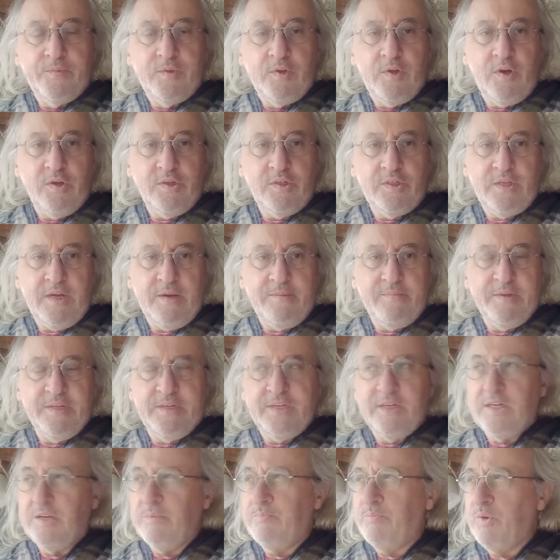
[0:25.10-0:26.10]
Last time I
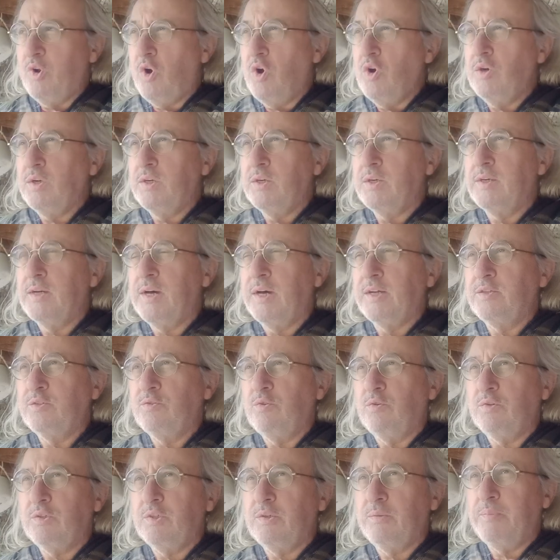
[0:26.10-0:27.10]
did a blog, I
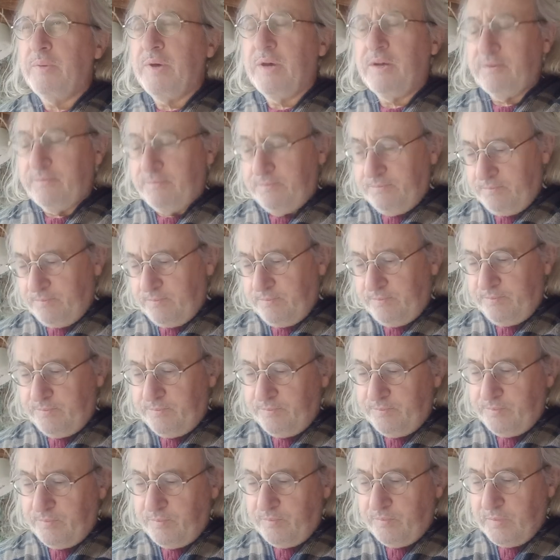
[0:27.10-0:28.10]
talked about
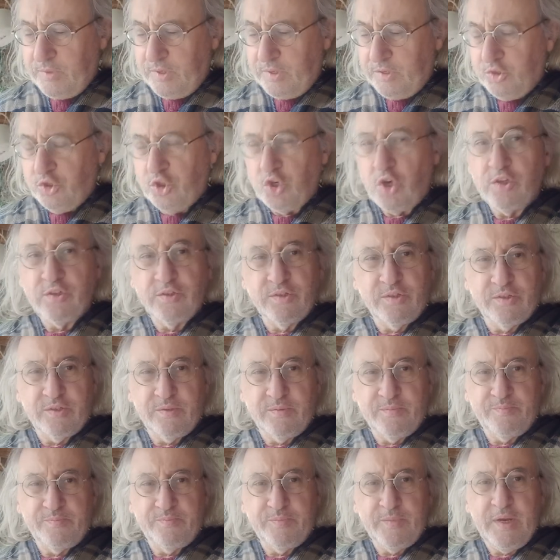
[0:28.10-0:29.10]

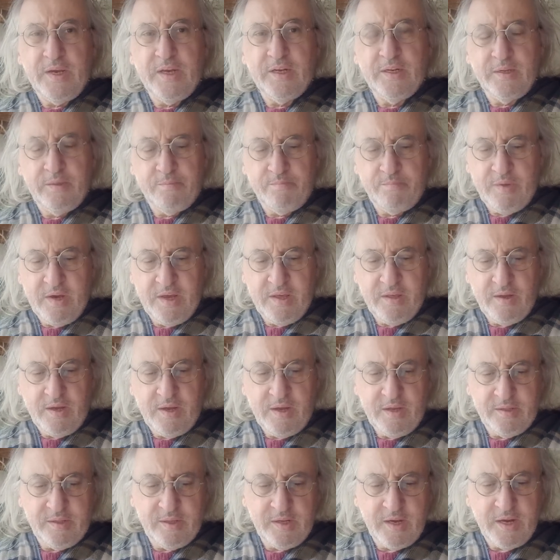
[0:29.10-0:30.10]
chance. And
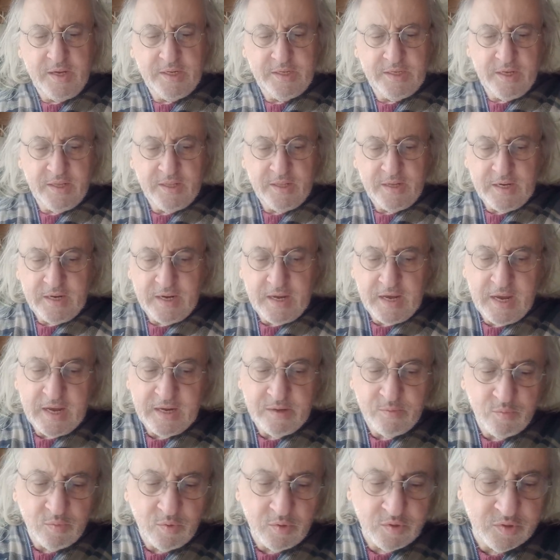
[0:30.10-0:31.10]
the idea that I
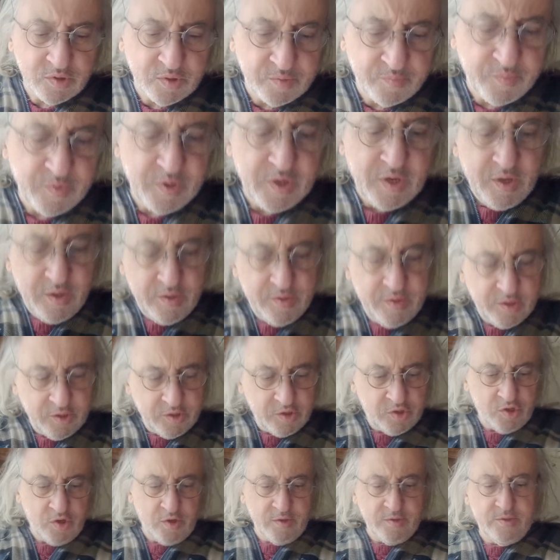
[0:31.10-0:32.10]
had was that
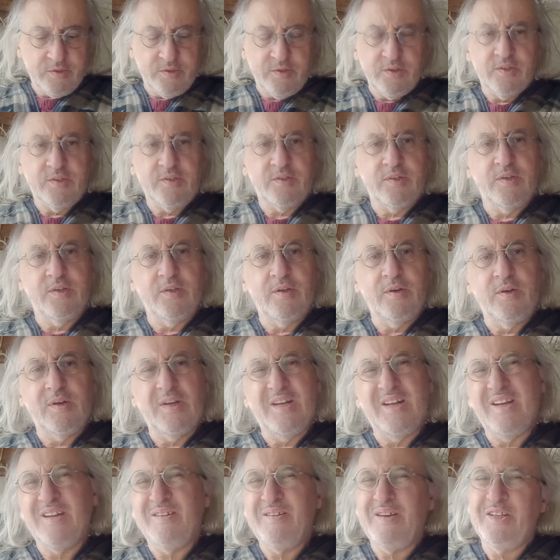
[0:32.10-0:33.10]
chances,
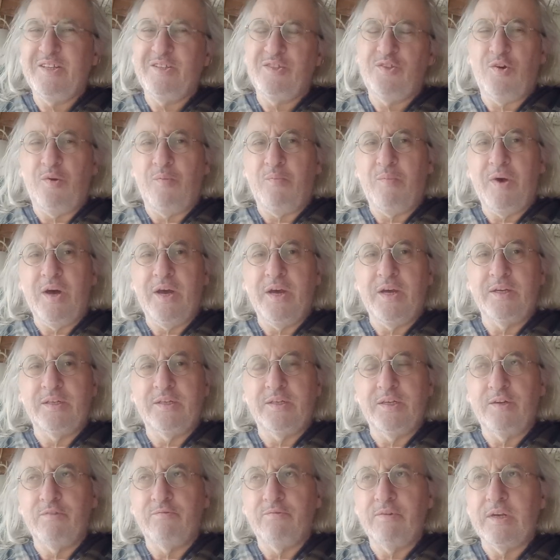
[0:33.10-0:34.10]
and it's not my
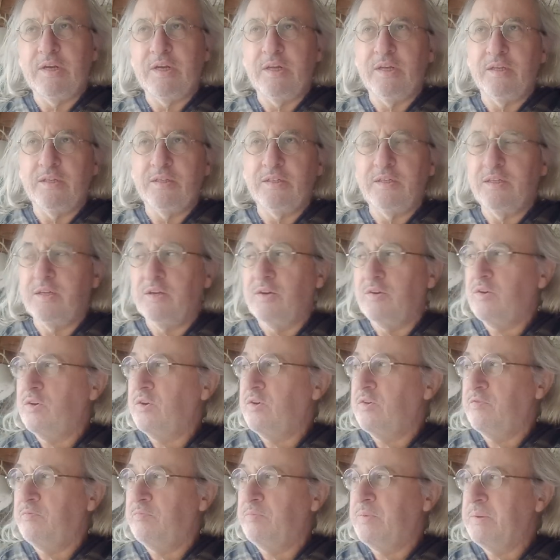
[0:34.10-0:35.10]
idea really, you know, a
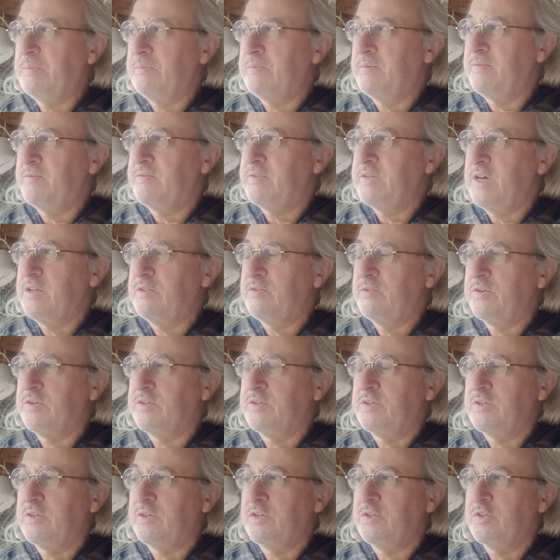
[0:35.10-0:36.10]
lot of people have said
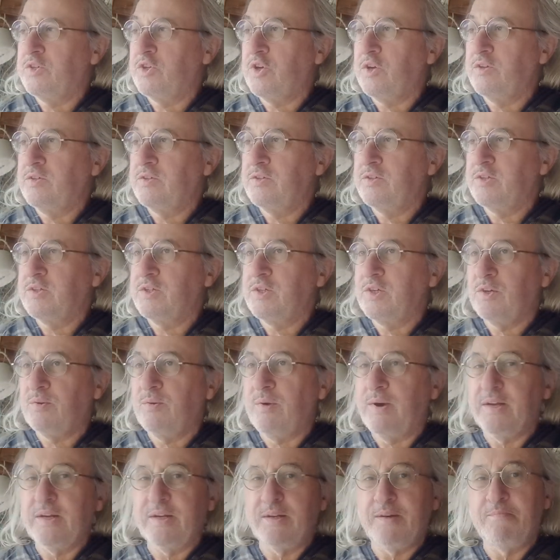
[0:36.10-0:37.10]
this, that chances are
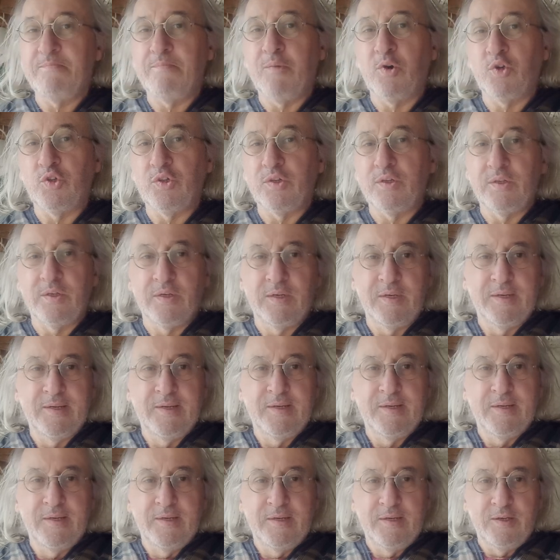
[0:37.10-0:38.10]
quite a modern
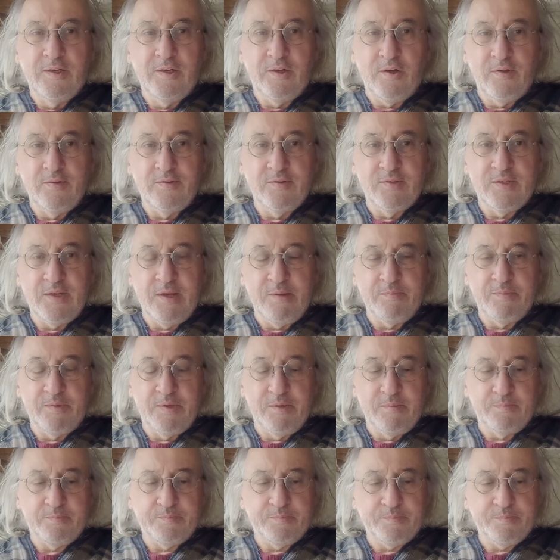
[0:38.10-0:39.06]
concept.